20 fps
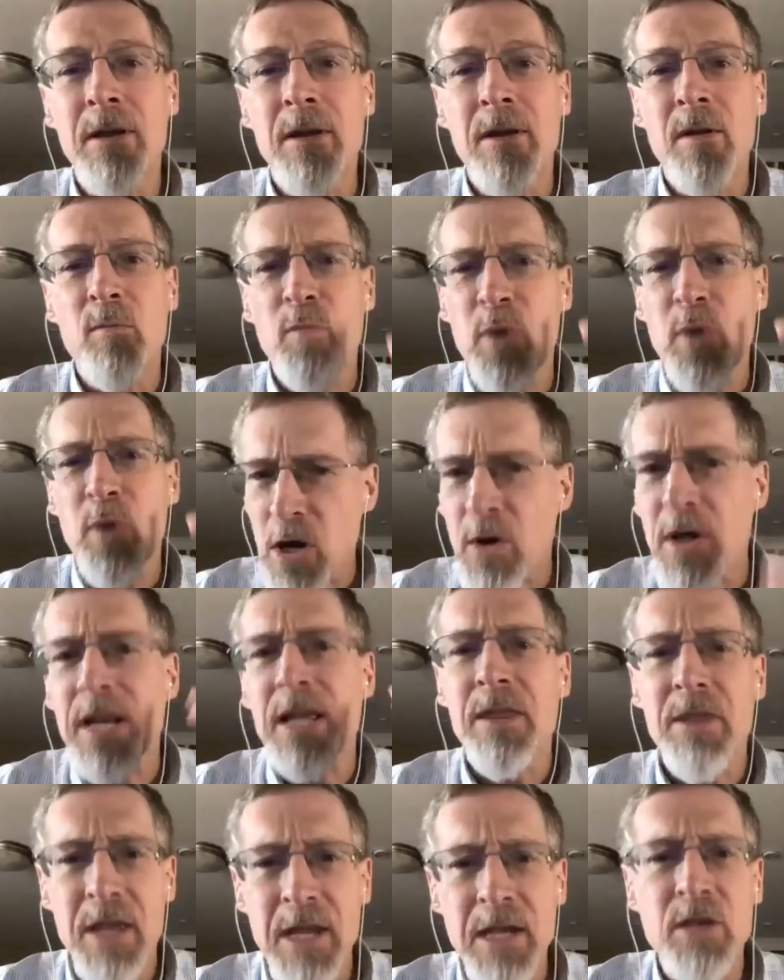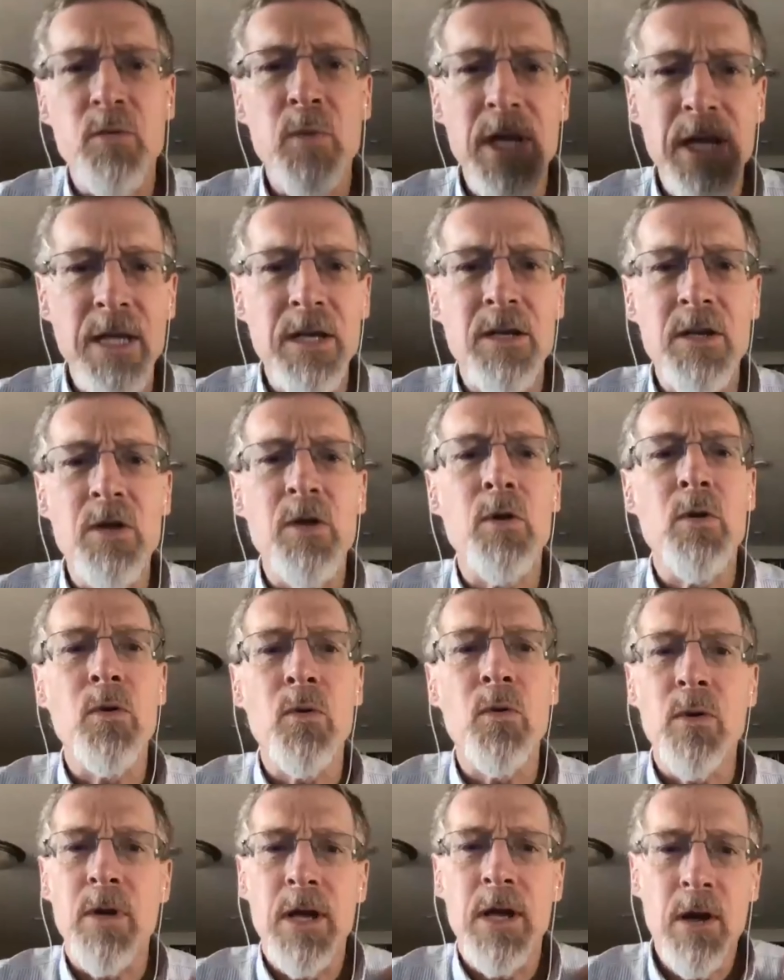priority things we can
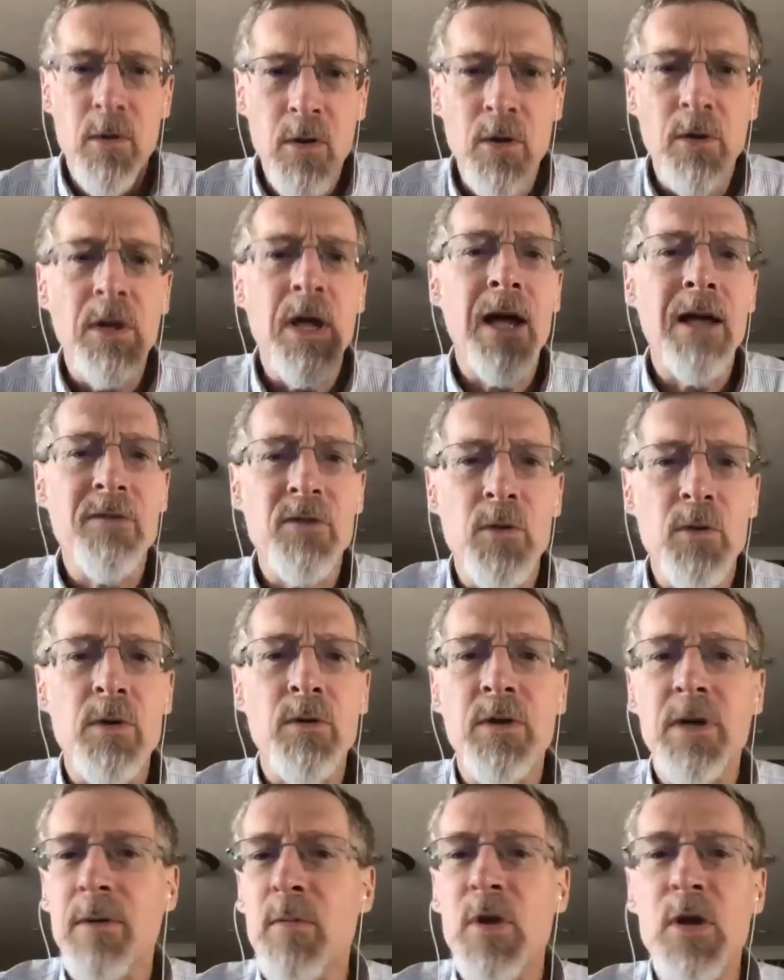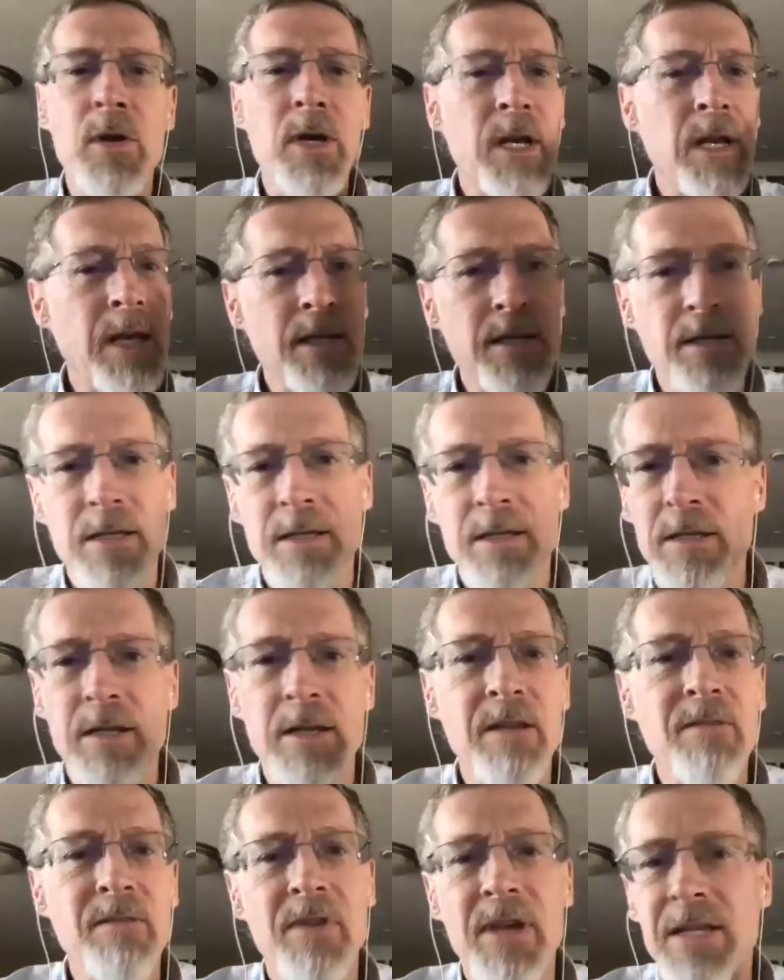do in our own lives, our own communities? Is it
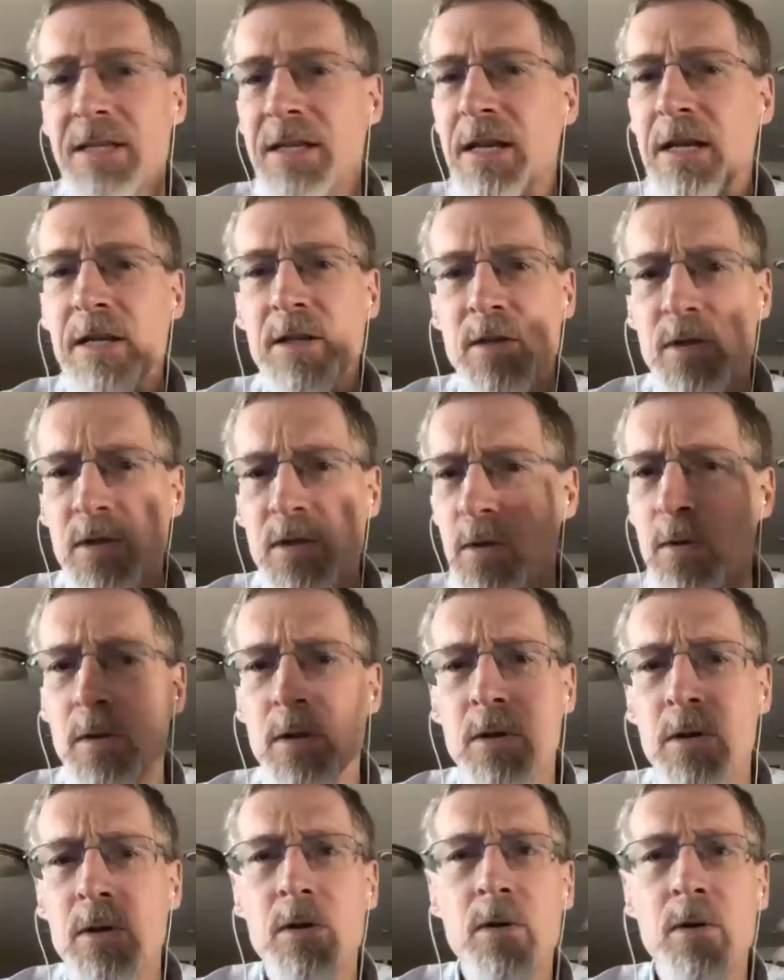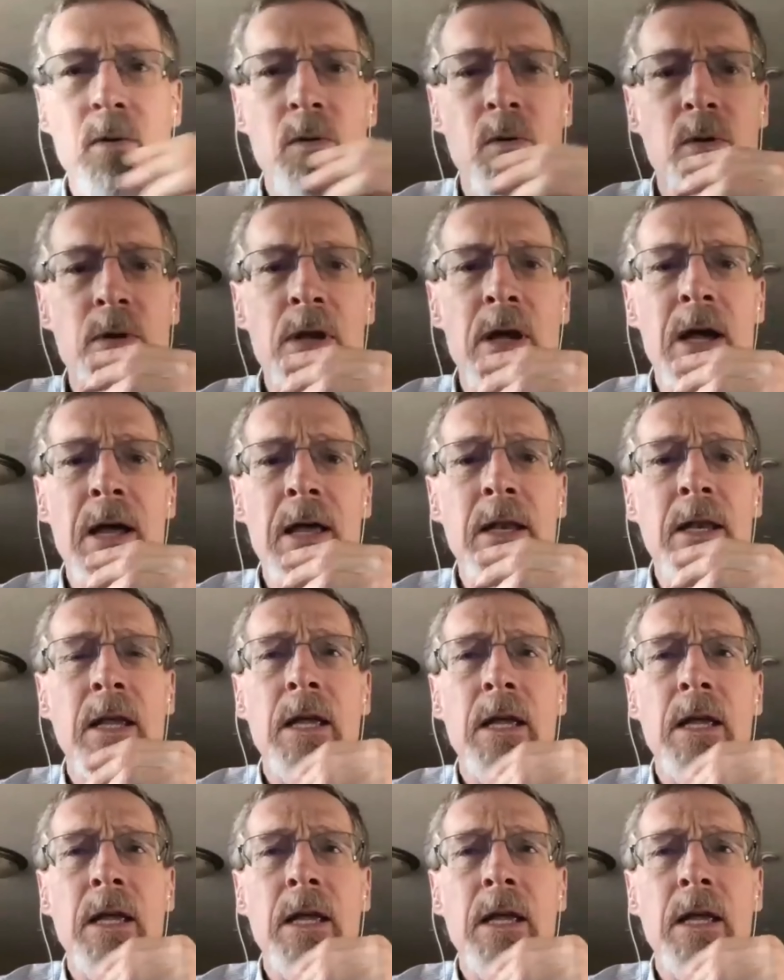investing in solar or not?